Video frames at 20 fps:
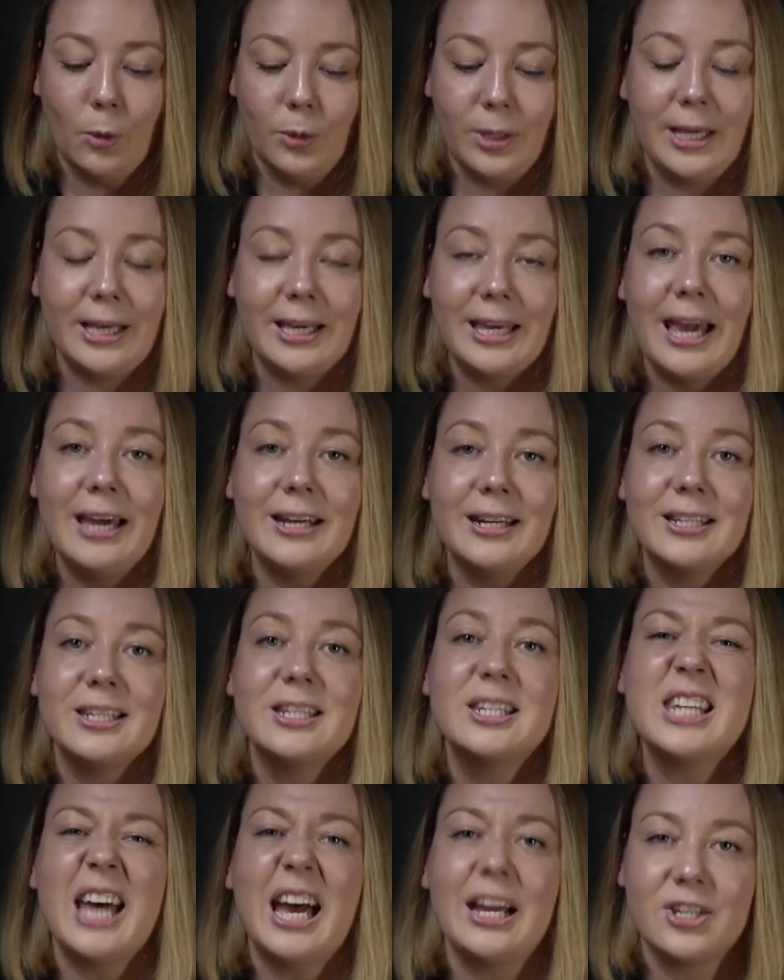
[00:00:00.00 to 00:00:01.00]
they
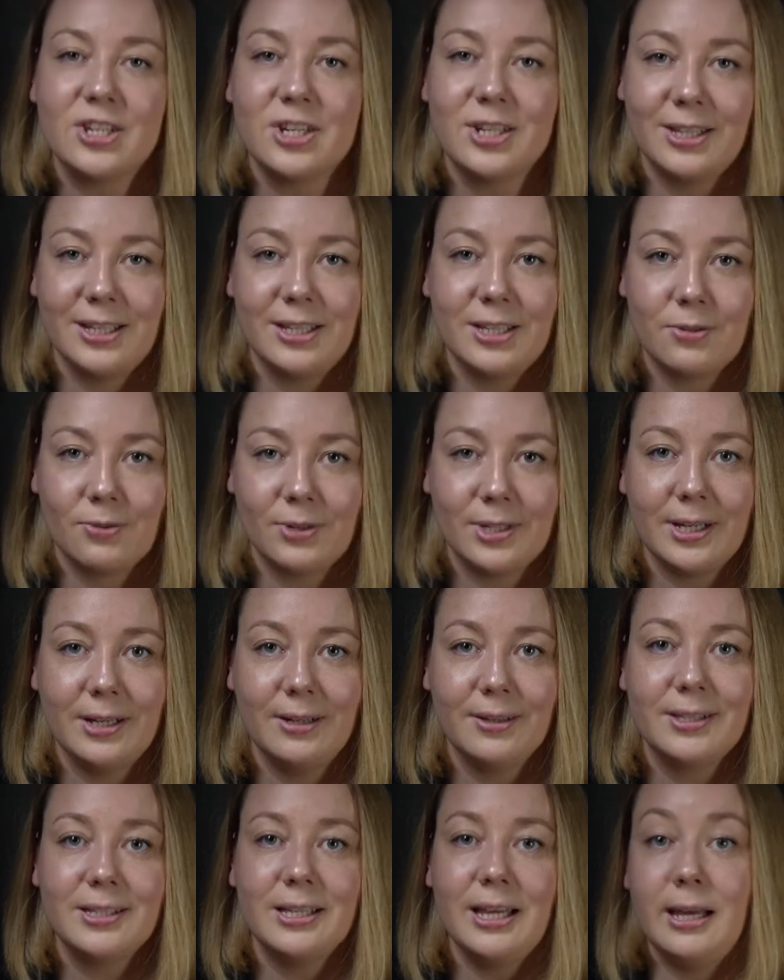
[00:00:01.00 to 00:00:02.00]
cannot touch these
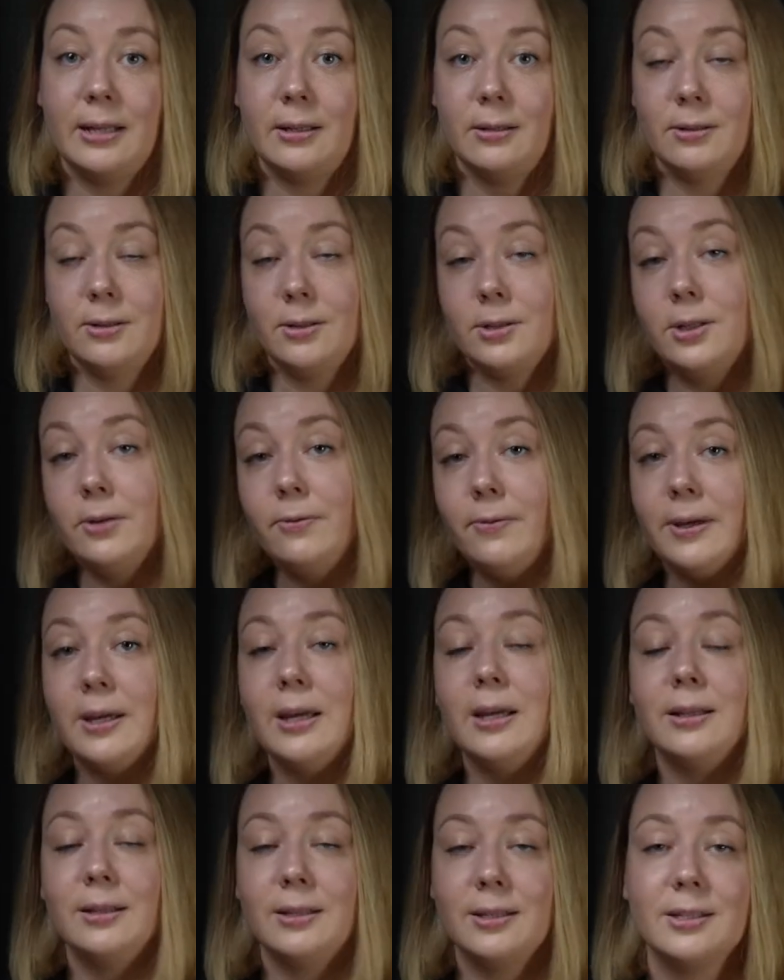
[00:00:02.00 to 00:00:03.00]
results and
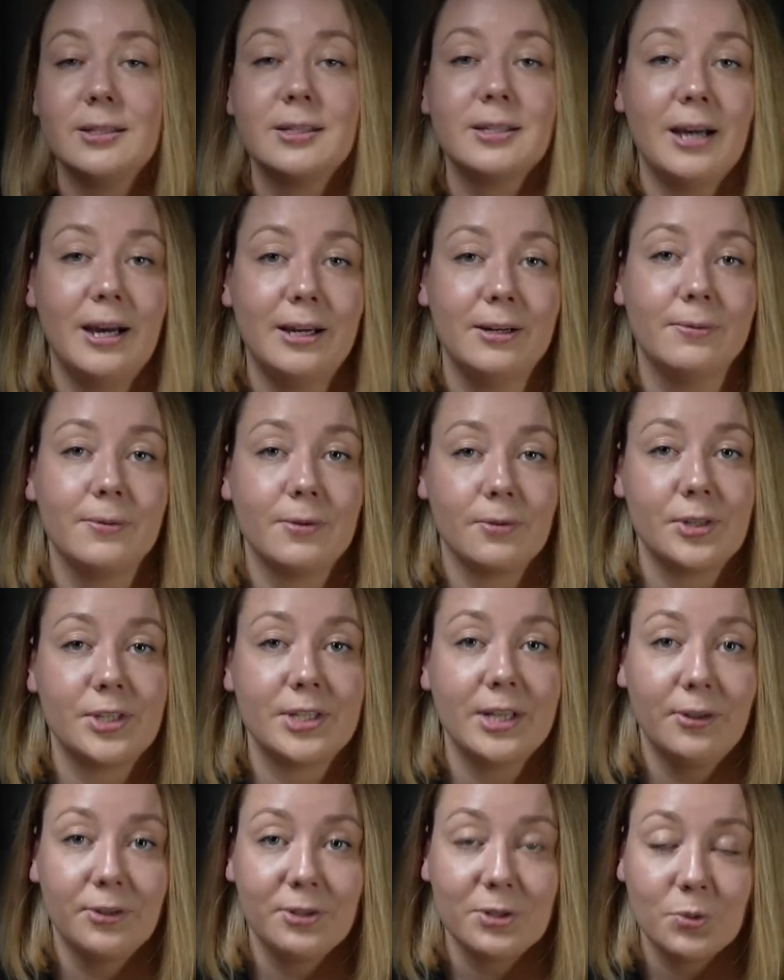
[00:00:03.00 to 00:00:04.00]
certificate, this is kind of a
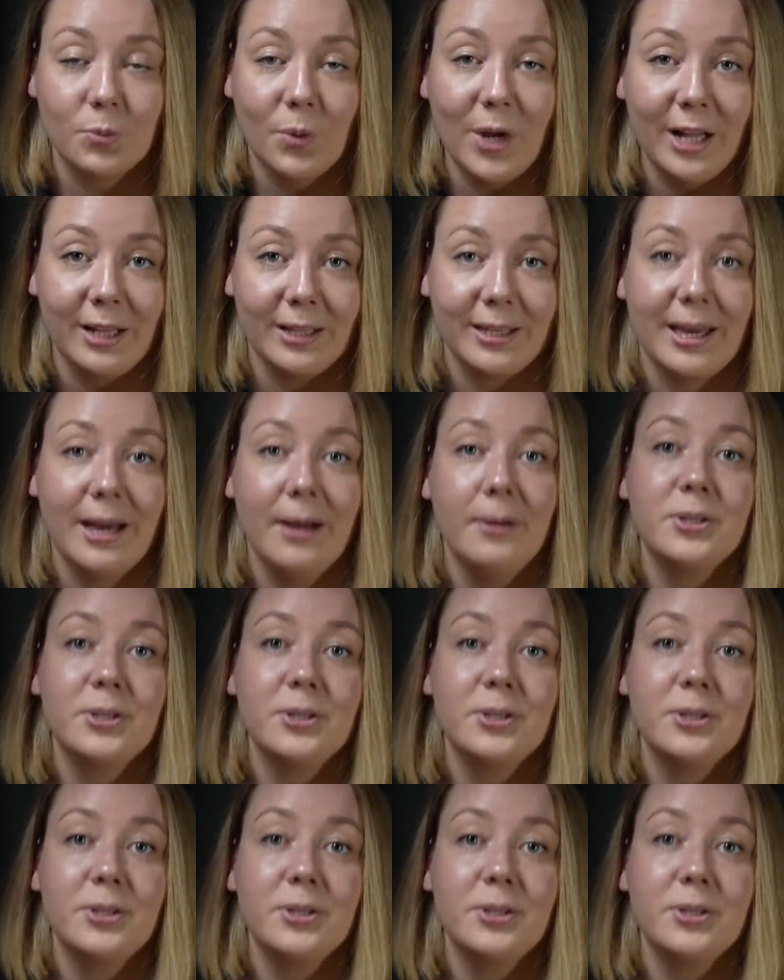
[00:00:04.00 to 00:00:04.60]
result as well,